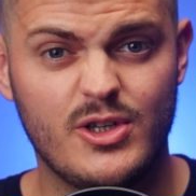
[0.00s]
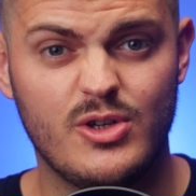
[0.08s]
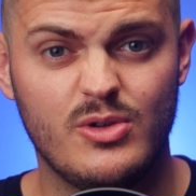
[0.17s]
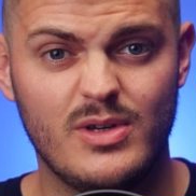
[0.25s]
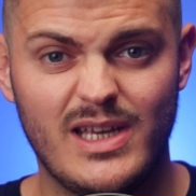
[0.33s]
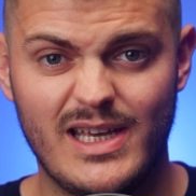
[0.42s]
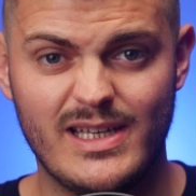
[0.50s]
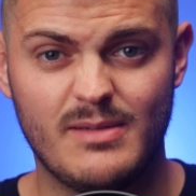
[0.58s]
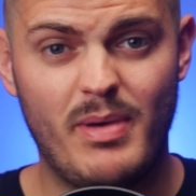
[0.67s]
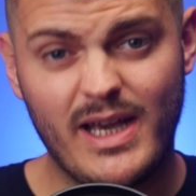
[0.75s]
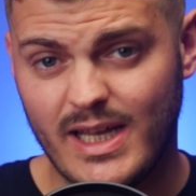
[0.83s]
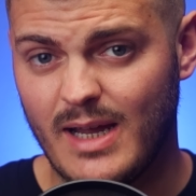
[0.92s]
do is
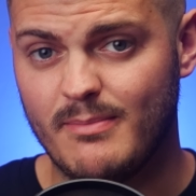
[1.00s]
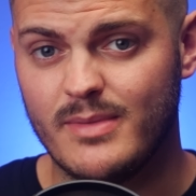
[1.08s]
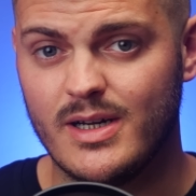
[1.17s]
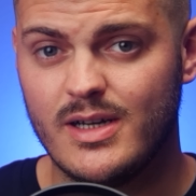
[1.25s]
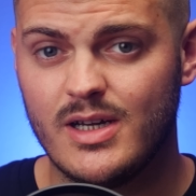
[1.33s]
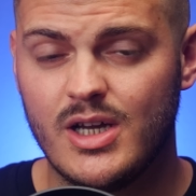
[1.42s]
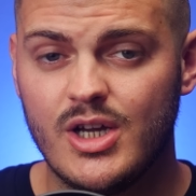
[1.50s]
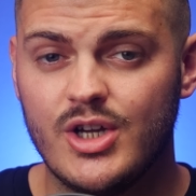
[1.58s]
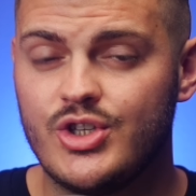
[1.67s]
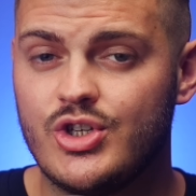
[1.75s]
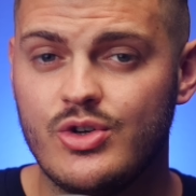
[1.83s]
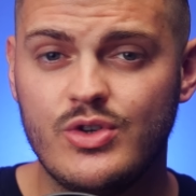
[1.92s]
pick a number,
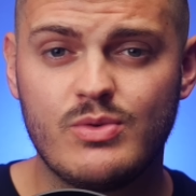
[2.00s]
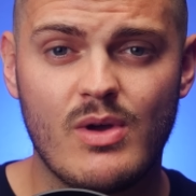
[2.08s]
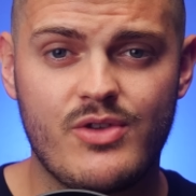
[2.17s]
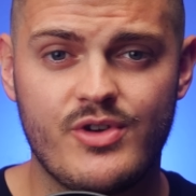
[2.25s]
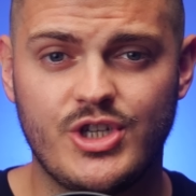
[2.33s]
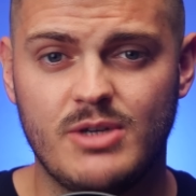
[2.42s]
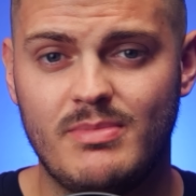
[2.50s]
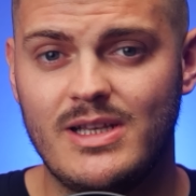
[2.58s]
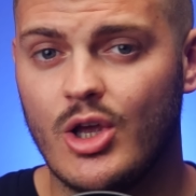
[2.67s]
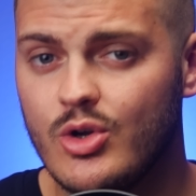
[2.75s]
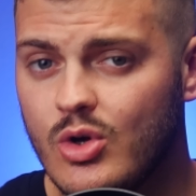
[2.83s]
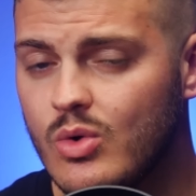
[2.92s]
choose whether it should be
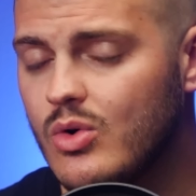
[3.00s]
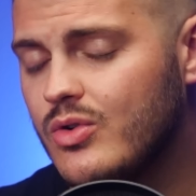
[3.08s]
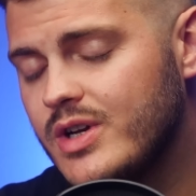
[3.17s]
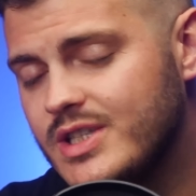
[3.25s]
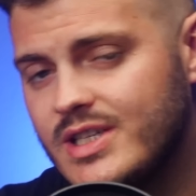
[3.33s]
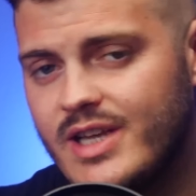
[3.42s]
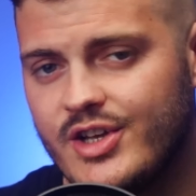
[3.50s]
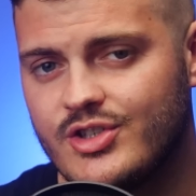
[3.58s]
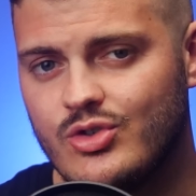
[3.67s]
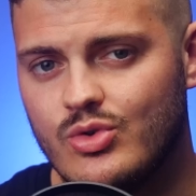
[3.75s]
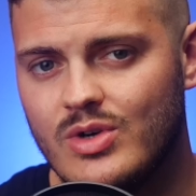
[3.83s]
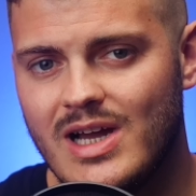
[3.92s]
local or
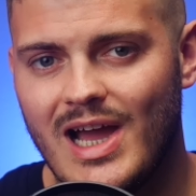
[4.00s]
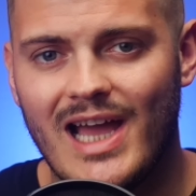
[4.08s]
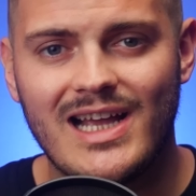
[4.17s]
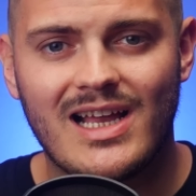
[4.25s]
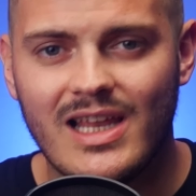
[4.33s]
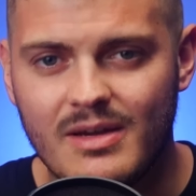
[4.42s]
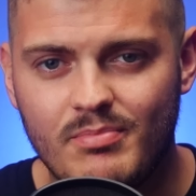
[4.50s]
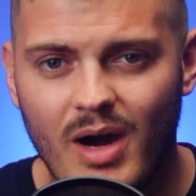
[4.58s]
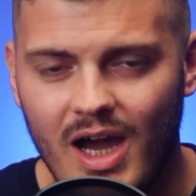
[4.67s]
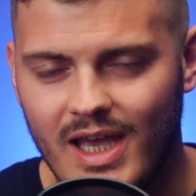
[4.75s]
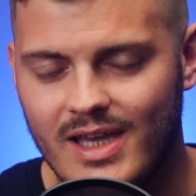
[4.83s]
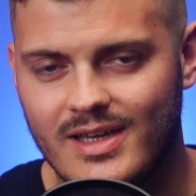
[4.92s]
international, and click
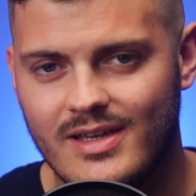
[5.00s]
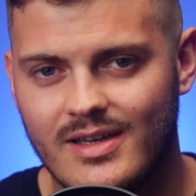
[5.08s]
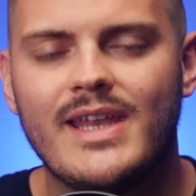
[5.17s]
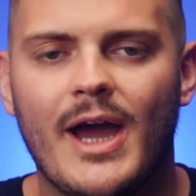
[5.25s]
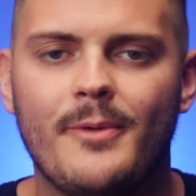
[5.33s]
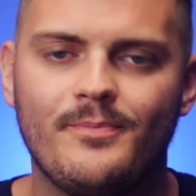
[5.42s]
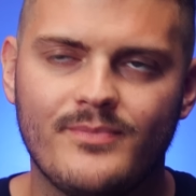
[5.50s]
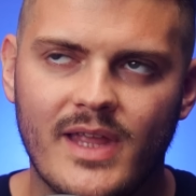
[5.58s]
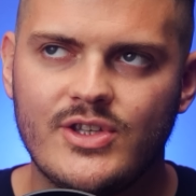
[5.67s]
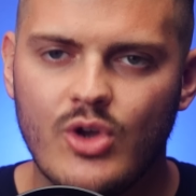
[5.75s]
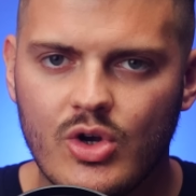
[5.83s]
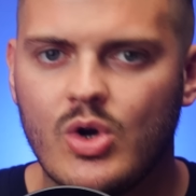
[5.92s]
buy. Now,
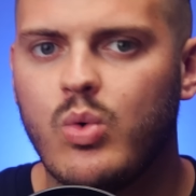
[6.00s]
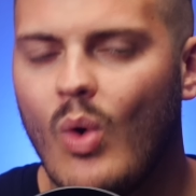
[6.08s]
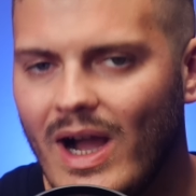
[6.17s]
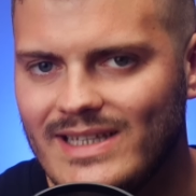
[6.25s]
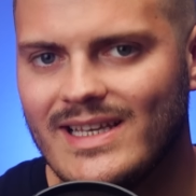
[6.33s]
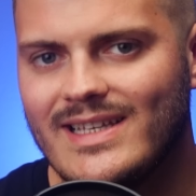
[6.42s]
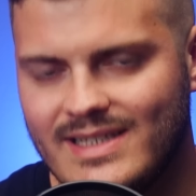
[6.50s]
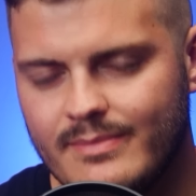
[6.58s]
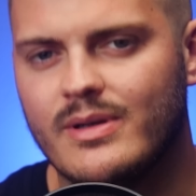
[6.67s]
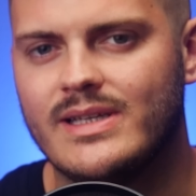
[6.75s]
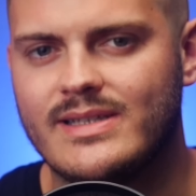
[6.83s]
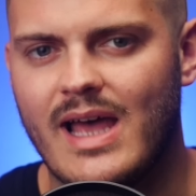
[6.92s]
it's not quite as
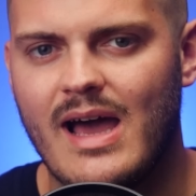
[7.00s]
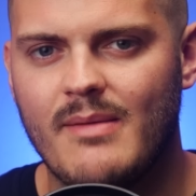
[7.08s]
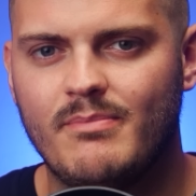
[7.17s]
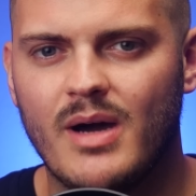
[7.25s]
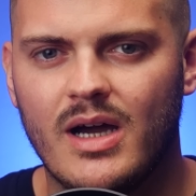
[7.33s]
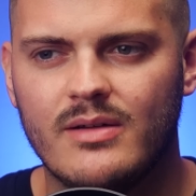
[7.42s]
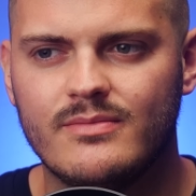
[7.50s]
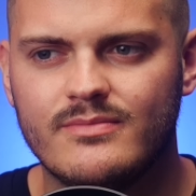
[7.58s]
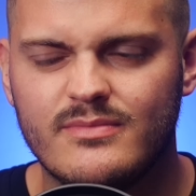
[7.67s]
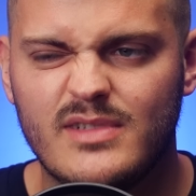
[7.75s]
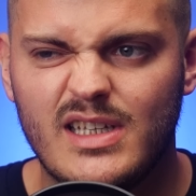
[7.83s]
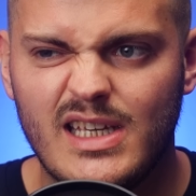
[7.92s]
simple as that, but
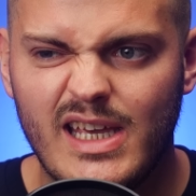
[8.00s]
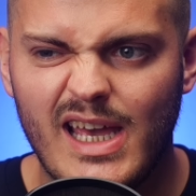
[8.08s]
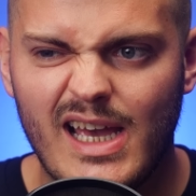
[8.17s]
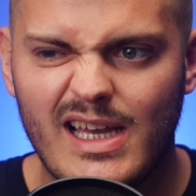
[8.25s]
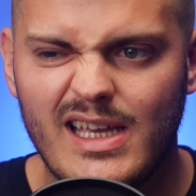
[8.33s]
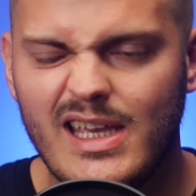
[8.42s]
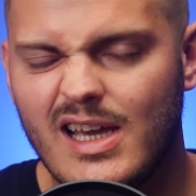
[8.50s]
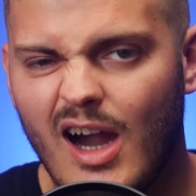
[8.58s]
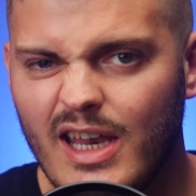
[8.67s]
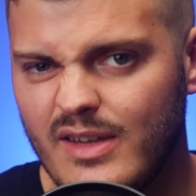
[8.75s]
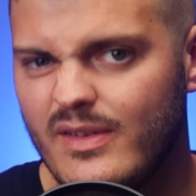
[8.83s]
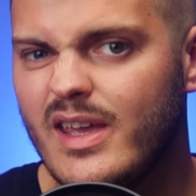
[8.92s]
it
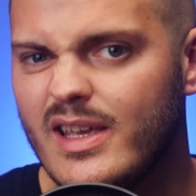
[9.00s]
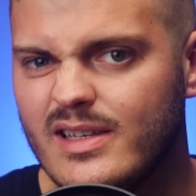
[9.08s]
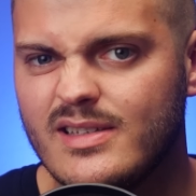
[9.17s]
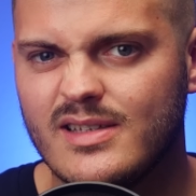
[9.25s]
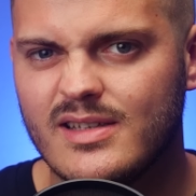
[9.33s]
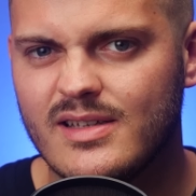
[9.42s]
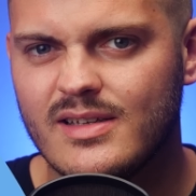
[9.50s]
kind of is.